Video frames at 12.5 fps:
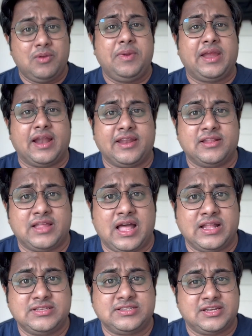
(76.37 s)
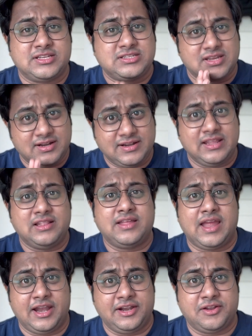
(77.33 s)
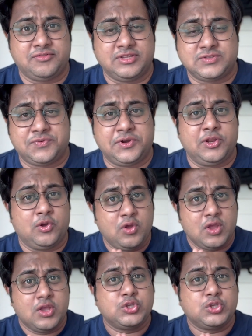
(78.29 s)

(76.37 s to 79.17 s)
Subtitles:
be getting the answers till the end of this video.